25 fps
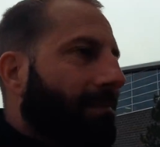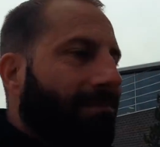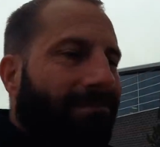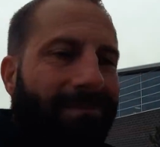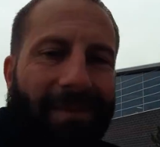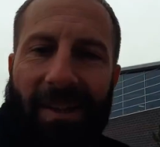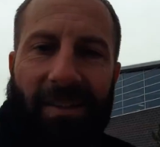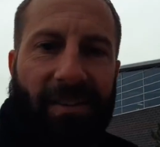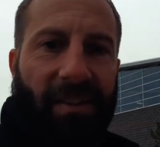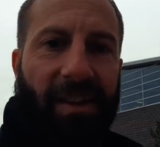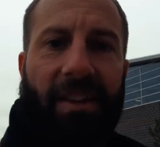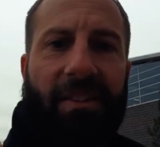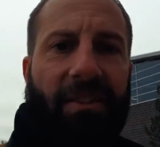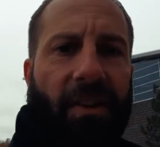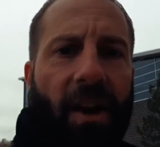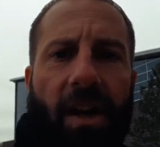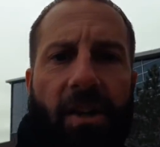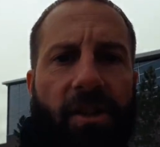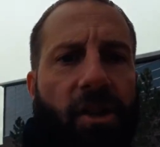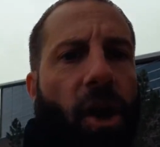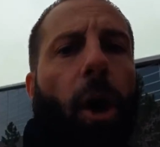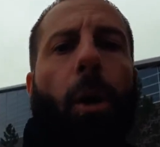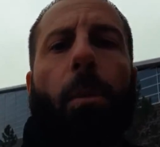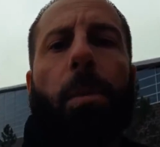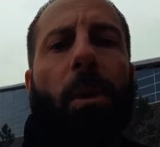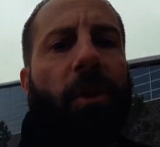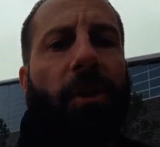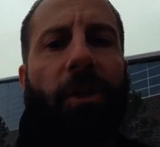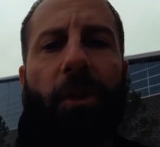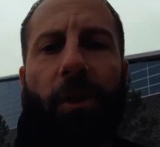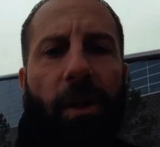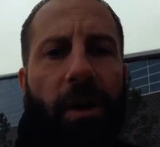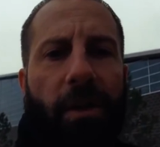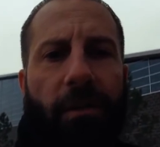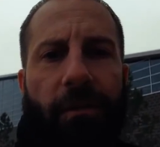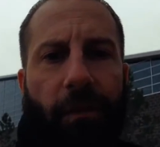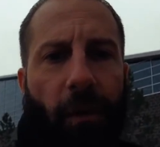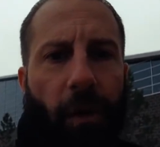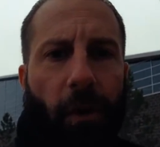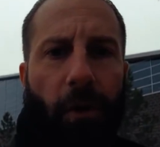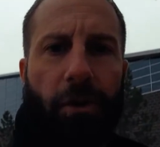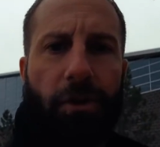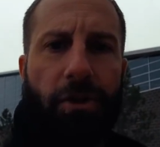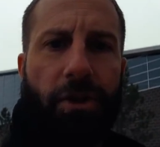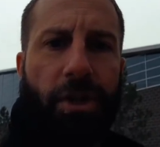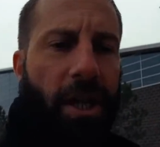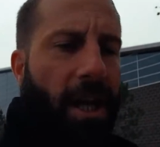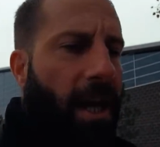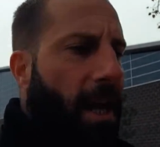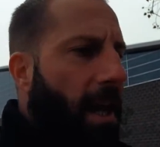listen, it's October
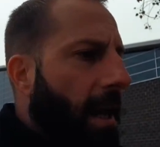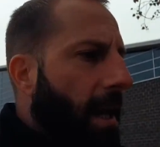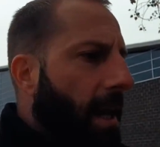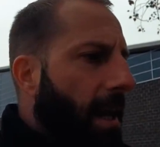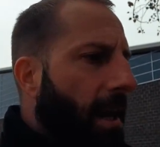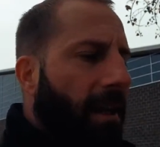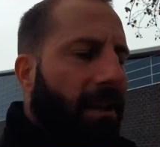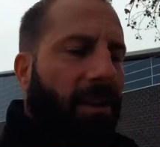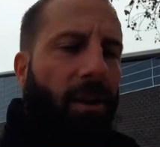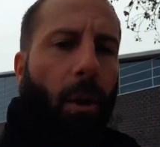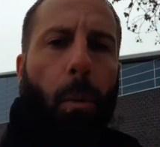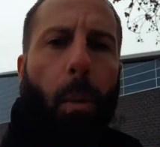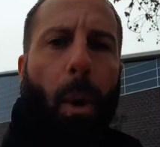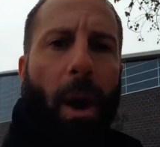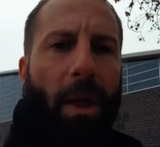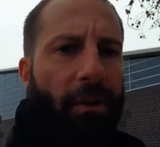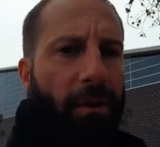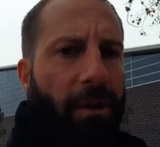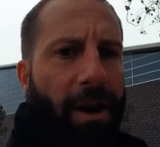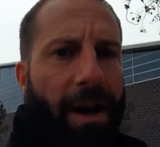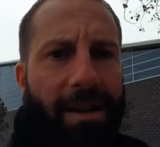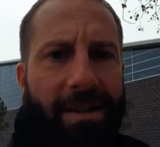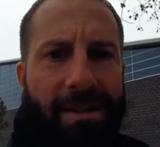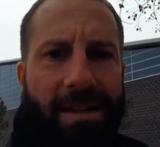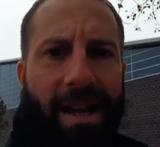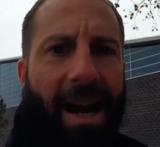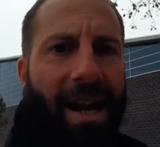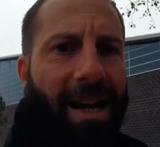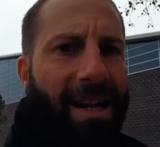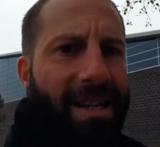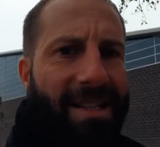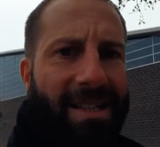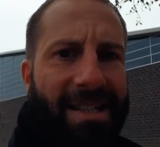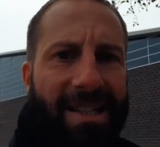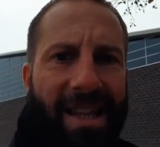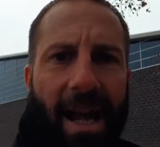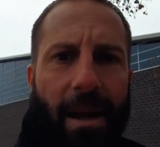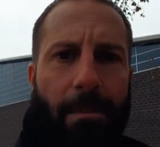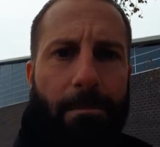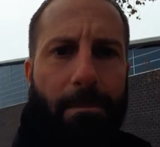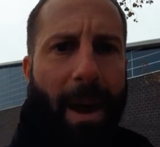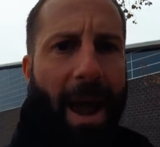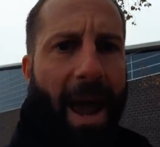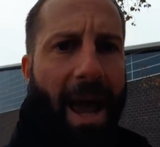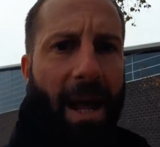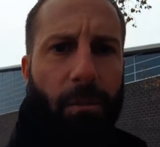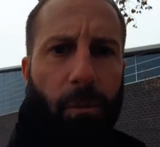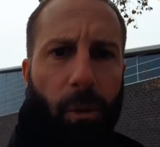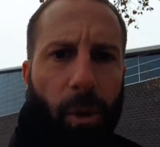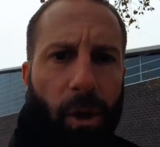31st. The weather outside isn't that
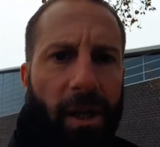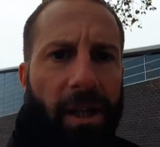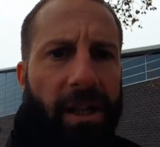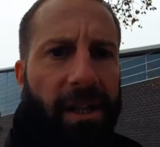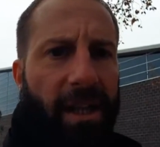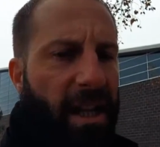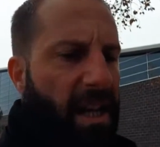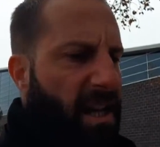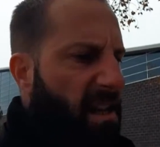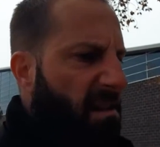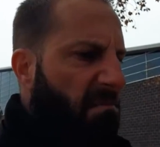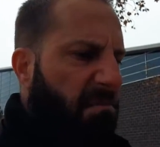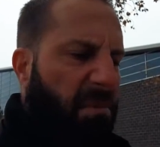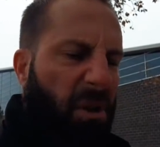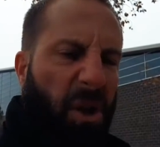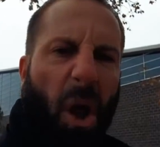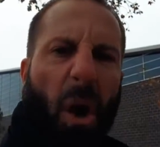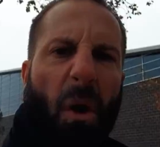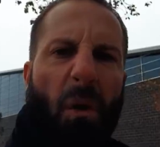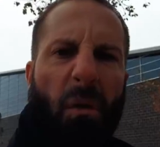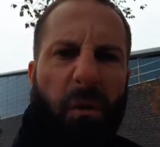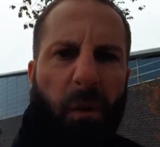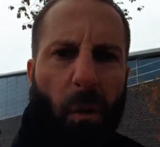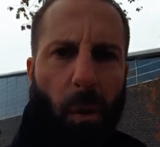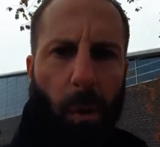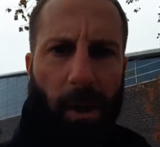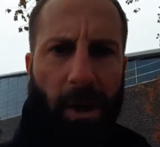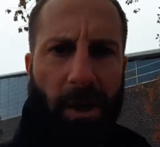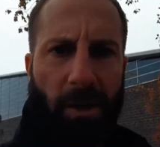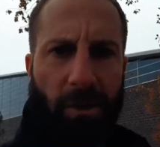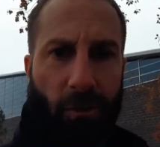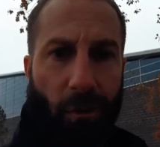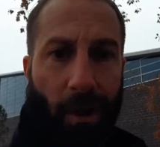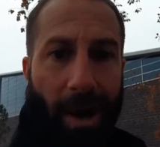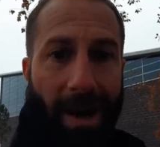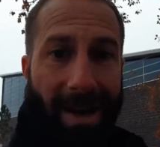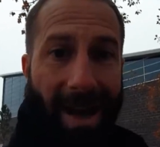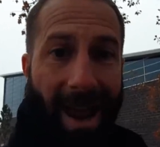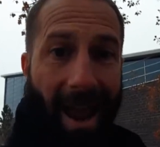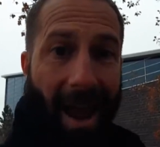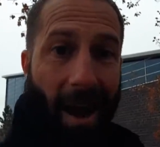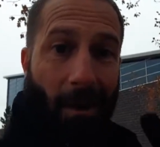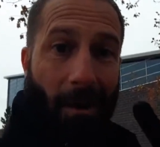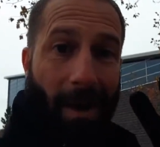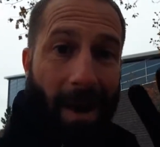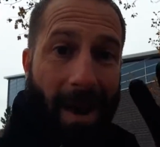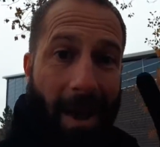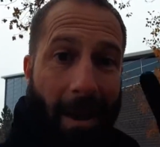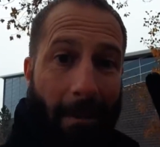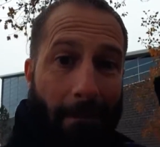bad. We're in the low 40s right now.
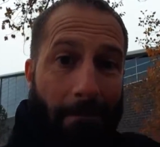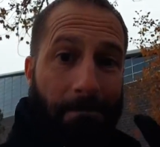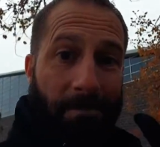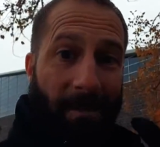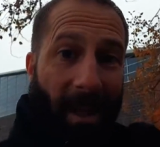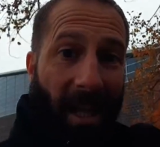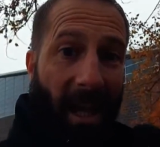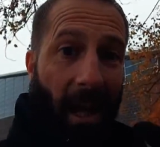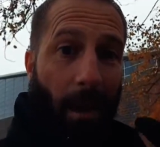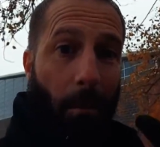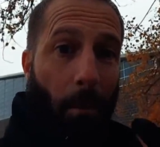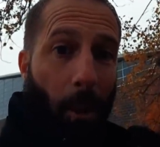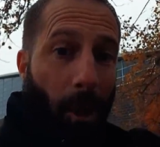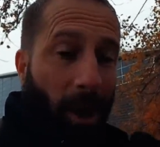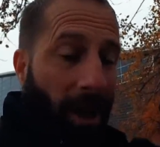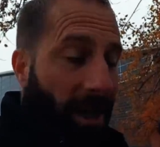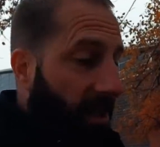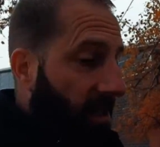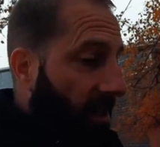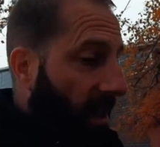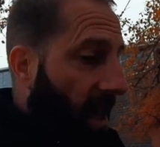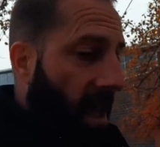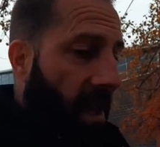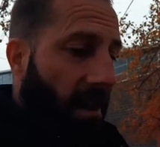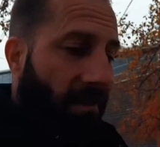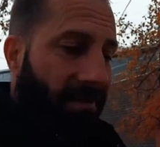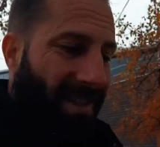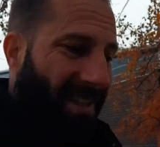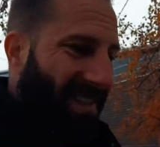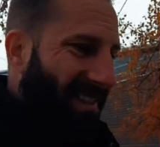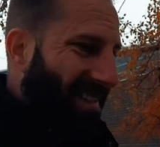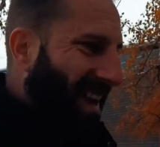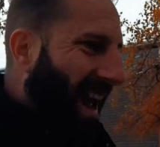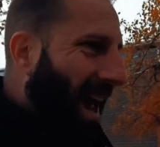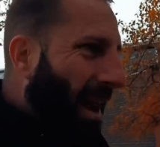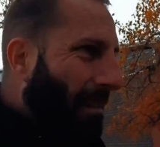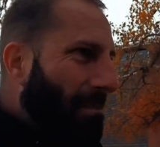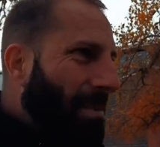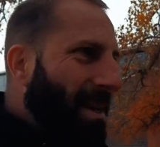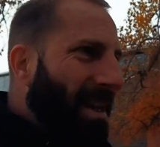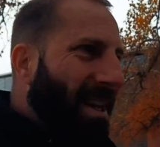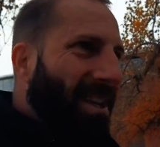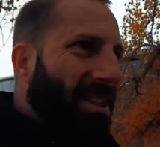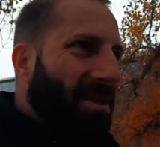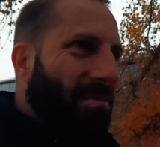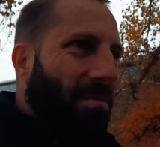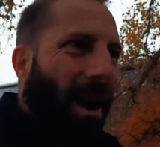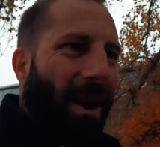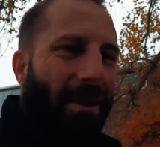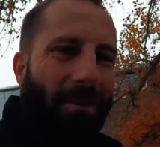And I'm wearing gloves, not
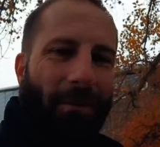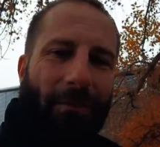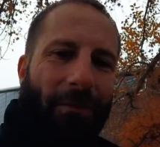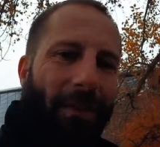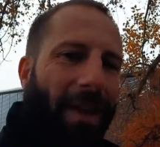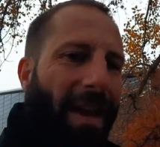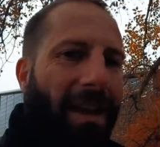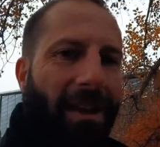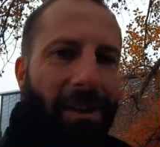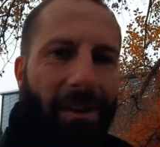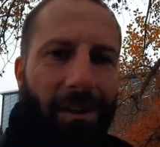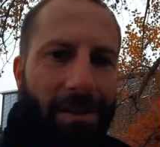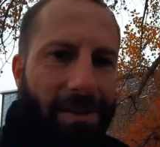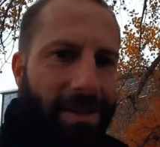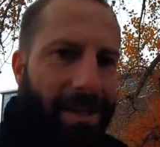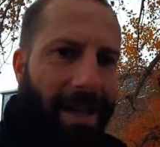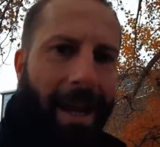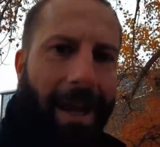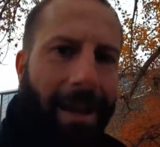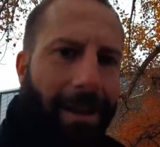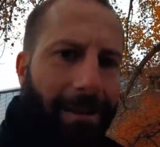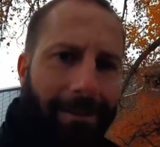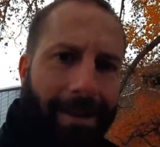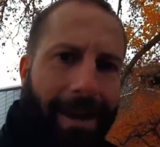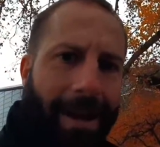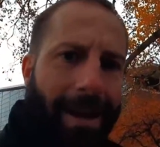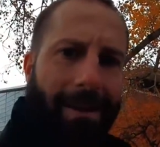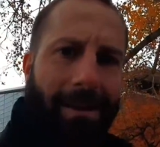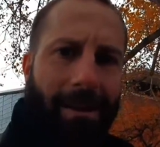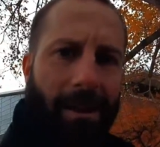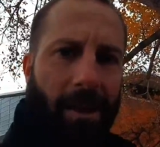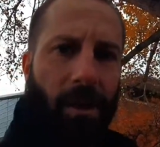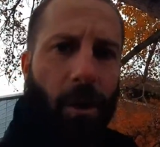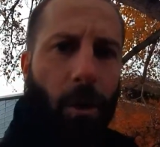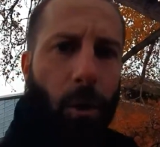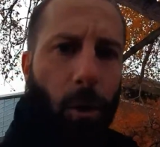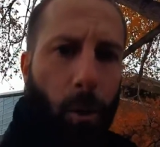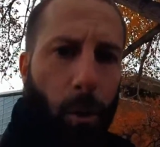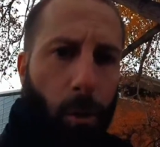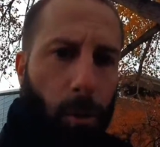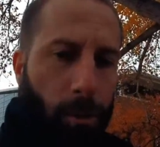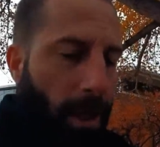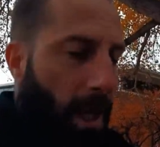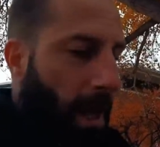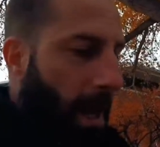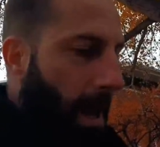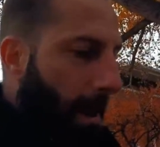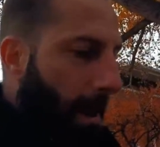because my fingers can't take the cold,